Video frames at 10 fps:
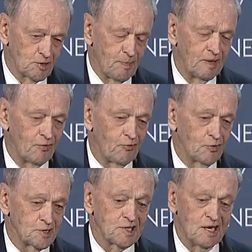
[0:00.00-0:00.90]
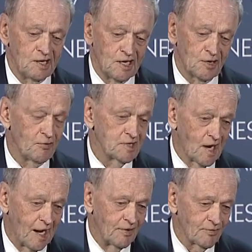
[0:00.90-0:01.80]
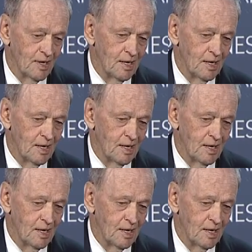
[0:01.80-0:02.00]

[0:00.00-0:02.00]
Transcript: spent the first 10 years of his life.